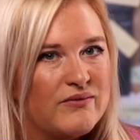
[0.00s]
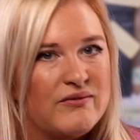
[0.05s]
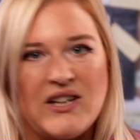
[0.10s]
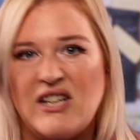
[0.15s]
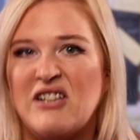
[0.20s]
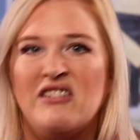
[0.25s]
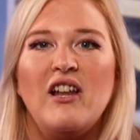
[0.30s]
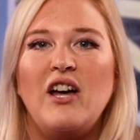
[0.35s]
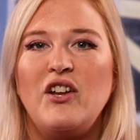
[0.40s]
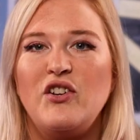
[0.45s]

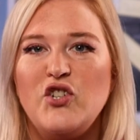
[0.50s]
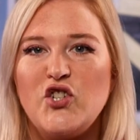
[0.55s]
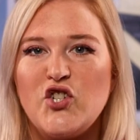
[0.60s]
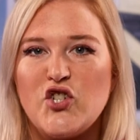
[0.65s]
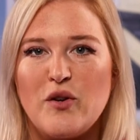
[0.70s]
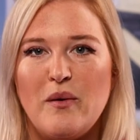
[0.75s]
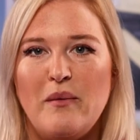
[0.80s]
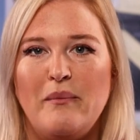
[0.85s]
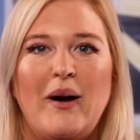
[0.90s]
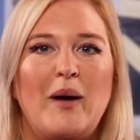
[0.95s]
Like
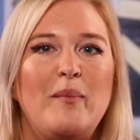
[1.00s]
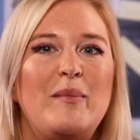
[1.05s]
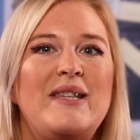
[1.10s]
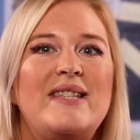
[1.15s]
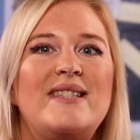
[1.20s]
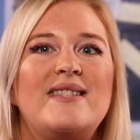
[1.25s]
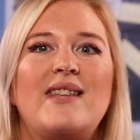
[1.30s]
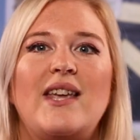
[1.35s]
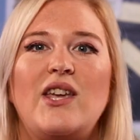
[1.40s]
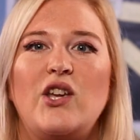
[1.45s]
lunch might be
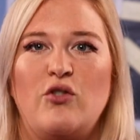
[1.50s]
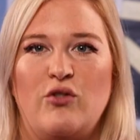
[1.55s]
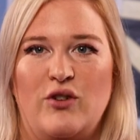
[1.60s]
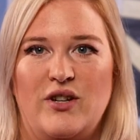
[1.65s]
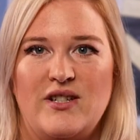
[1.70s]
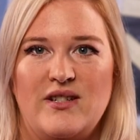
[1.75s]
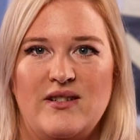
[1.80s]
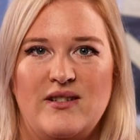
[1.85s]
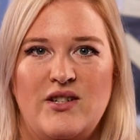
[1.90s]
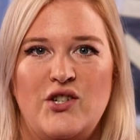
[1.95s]

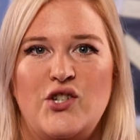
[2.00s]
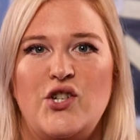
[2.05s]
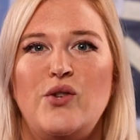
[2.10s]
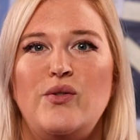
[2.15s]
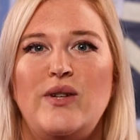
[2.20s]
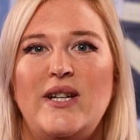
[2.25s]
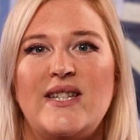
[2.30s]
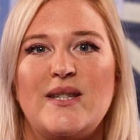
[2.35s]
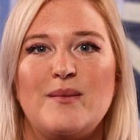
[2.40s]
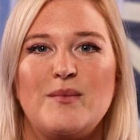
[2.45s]
sacred as you
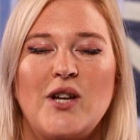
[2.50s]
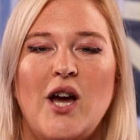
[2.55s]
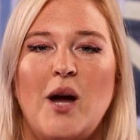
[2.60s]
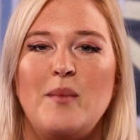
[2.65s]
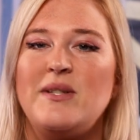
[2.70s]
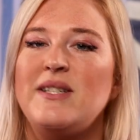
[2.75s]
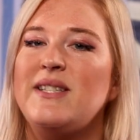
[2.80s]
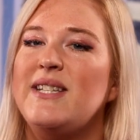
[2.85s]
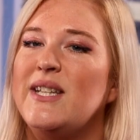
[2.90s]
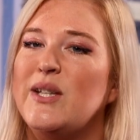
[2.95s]
need some
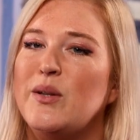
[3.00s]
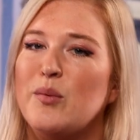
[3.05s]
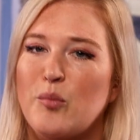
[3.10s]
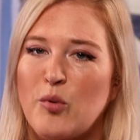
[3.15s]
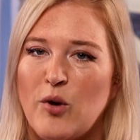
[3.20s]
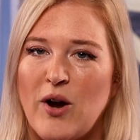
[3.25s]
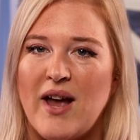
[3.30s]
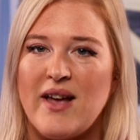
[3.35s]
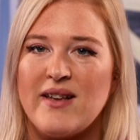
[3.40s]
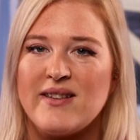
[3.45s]
time to
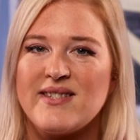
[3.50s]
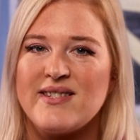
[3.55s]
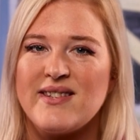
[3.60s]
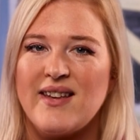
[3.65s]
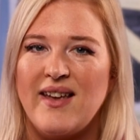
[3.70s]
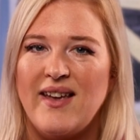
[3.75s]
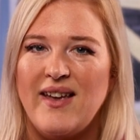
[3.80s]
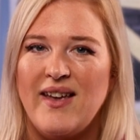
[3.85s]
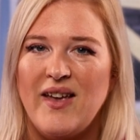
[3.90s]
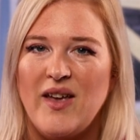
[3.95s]
decompress,
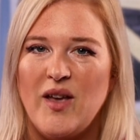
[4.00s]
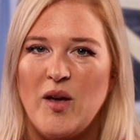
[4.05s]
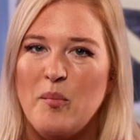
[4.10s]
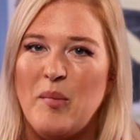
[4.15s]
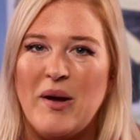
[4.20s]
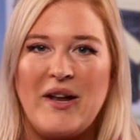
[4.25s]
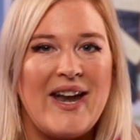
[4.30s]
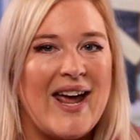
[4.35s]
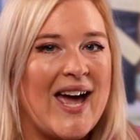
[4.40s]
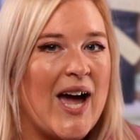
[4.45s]

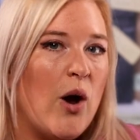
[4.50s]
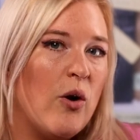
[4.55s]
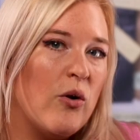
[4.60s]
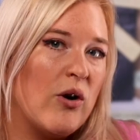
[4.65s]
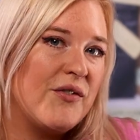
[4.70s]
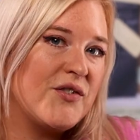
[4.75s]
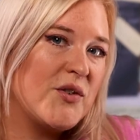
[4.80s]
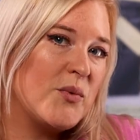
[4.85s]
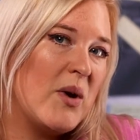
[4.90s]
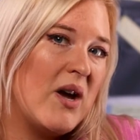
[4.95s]
but an hour
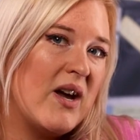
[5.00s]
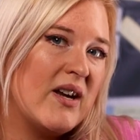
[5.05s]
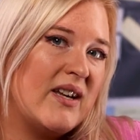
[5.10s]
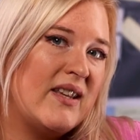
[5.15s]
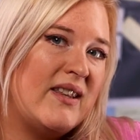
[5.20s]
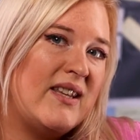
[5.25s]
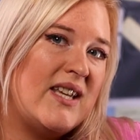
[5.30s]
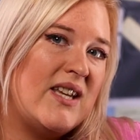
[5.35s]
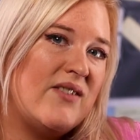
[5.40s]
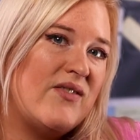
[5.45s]
after work
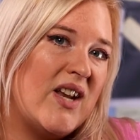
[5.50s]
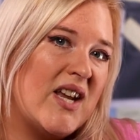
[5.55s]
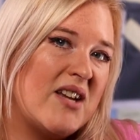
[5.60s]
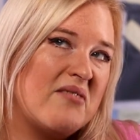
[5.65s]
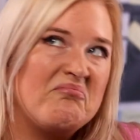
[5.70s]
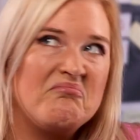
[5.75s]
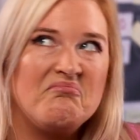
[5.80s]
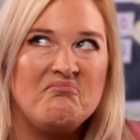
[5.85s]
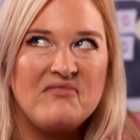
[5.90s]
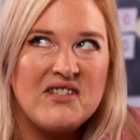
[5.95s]
in the
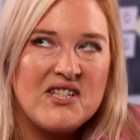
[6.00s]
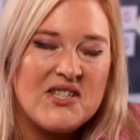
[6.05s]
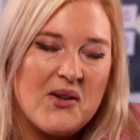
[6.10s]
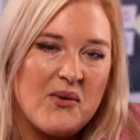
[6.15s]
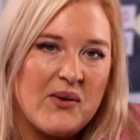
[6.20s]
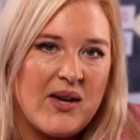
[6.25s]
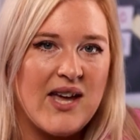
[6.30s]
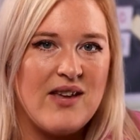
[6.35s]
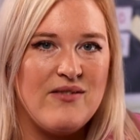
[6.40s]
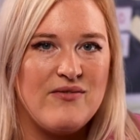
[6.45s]
evening is
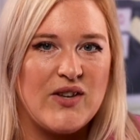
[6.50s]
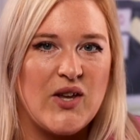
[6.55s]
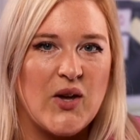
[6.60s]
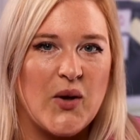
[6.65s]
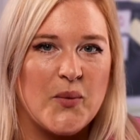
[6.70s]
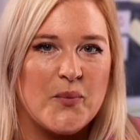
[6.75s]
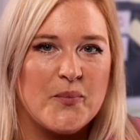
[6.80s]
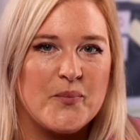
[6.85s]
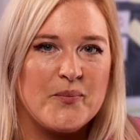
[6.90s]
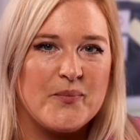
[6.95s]
okay for
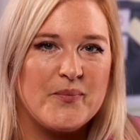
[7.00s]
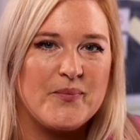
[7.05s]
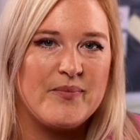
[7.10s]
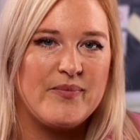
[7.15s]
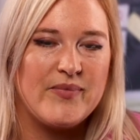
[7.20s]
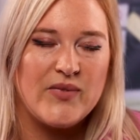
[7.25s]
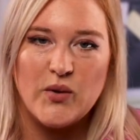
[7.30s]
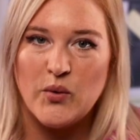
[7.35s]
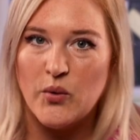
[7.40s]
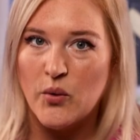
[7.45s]
you.
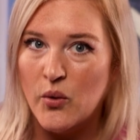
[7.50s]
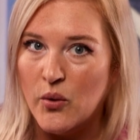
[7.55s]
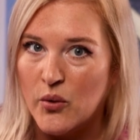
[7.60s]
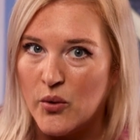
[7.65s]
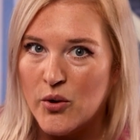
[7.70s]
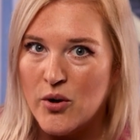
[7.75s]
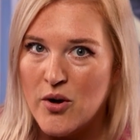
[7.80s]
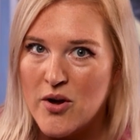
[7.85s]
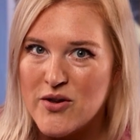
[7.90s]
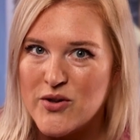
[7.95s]

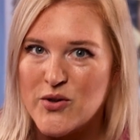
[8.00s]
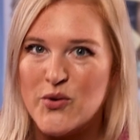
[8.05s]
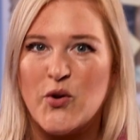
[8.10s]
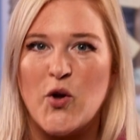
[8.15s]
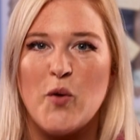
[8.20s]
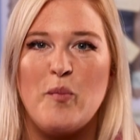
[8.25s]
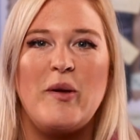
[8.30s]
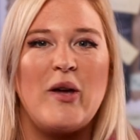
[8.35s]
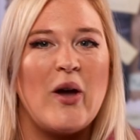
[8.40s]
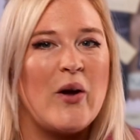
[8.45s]
Or you
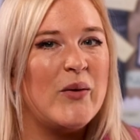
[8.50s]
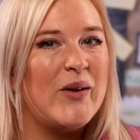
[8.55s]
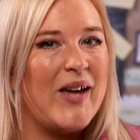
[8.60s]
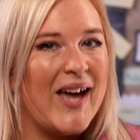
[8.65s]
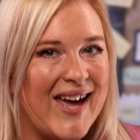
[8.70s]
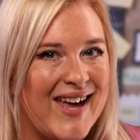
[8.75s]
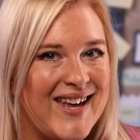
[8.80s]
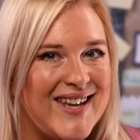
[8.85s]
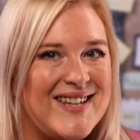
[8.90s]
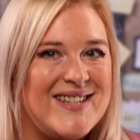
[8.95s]
could be
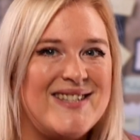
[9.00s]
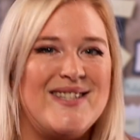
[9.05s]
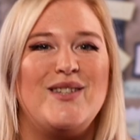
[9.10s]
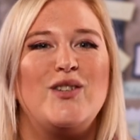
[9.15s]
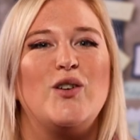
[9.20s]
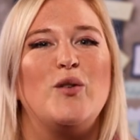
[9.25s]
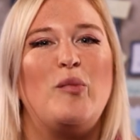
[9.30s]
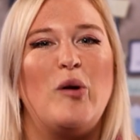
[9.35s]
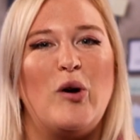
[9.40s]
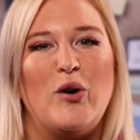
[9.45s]
okay
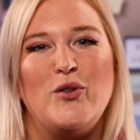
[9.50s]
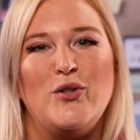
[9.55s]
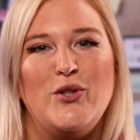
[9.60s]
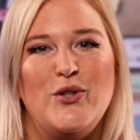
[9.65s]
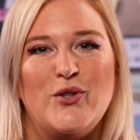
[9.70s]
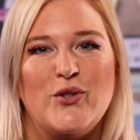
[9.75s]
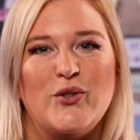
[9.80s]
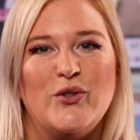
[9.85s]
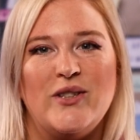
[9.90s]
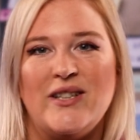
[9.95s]
eating your pot
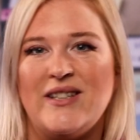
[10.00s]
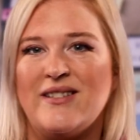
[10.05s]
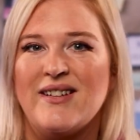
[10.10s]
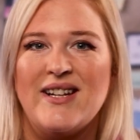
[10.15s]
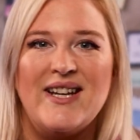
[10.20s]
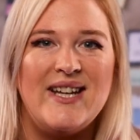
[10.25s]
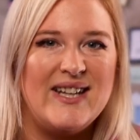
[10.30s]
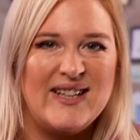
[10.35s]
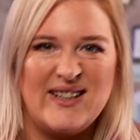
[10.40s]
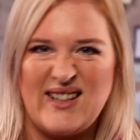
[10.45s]
noodle and
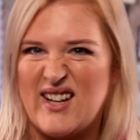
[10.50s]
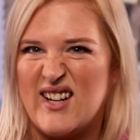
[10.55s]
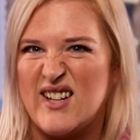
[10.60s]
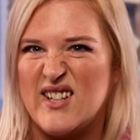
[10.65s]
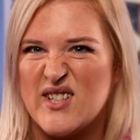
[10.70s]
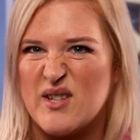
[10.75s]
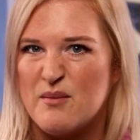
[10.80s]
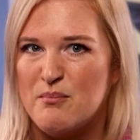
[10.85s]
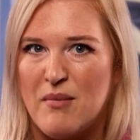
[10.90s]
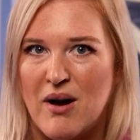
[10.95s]
getting
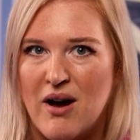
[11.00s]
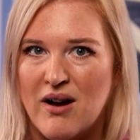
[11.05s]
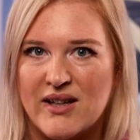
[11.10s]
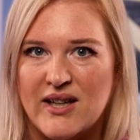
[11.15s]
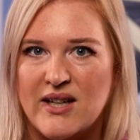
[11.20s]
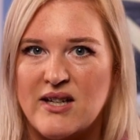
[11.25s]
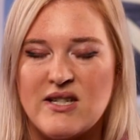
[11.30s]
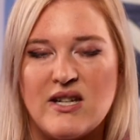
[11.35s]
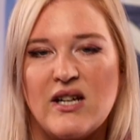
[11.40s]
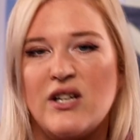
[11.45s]
some
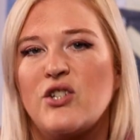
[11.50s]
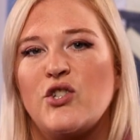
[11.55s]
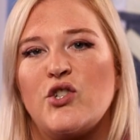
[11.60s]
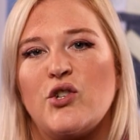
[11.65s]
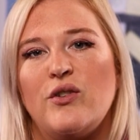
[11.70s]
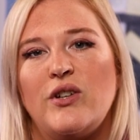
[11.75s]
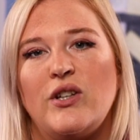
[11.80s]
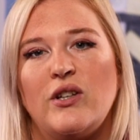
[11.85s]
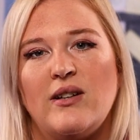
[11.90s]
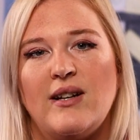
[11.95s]
marking done
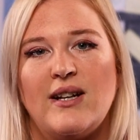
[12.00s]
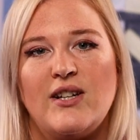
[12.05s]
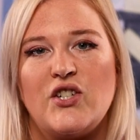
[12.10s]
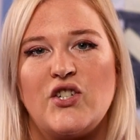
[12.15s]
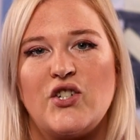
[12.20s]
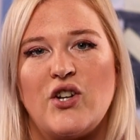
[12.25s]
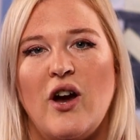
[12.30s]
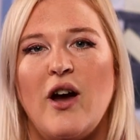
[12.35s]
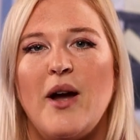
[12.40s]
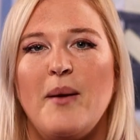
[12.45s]
during your
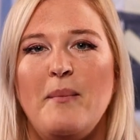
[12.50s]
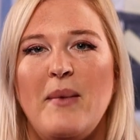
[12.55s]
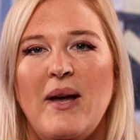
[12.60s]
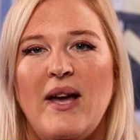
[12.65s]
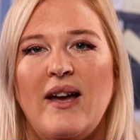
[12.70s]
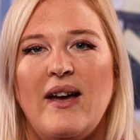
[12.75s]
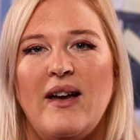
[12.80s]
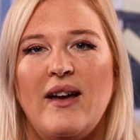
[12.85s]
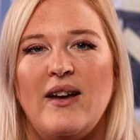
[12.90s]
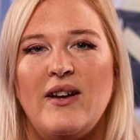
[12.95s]
lunchtime.
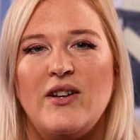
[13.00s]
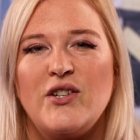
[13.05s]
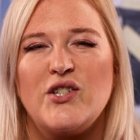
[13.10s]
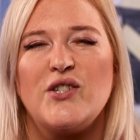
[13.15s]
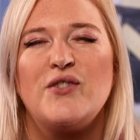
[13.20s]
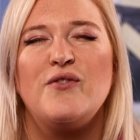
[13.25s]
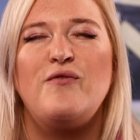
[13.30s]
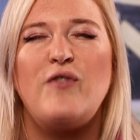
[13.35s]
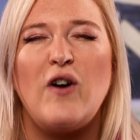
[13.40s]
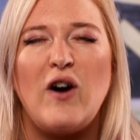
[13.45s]

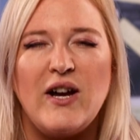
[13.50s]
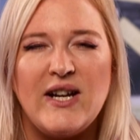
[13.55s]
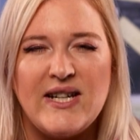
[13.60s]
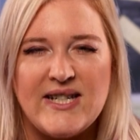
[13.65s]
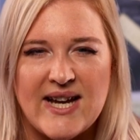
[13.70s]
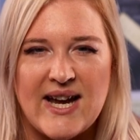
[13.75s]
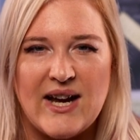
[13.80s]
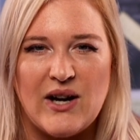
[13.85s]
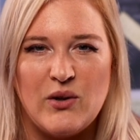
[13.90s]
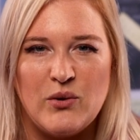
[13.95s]
Just
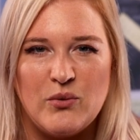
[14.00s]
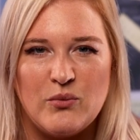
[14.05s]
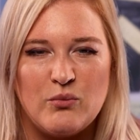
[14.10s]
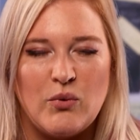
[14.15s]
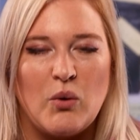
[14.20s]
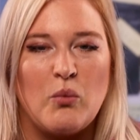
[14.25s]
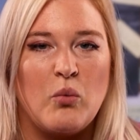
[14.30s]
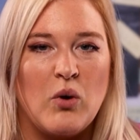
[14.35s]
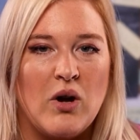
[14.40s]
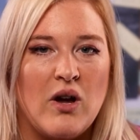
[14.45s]
find out
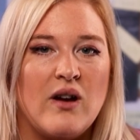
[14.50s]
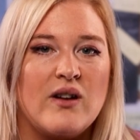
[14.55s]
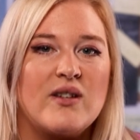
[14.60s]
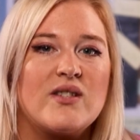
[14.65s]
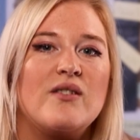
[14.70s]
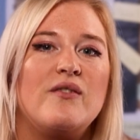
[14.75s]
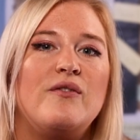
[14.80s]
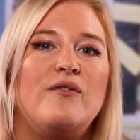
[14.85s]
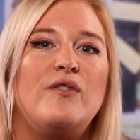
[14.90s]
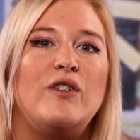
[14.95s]
what
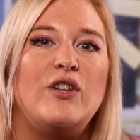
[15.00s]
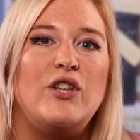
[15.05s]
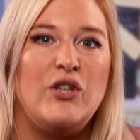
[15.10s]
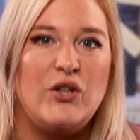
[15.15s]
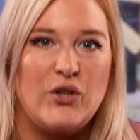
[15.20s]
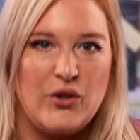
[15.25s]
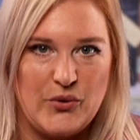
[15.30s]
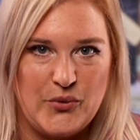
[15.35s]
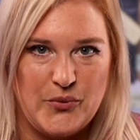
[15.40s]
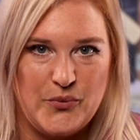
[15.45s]
works for
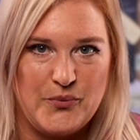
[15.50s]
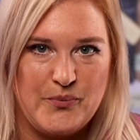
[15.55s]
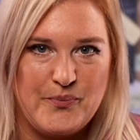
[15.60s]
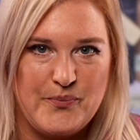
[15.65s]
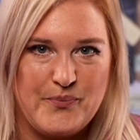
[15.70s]
you.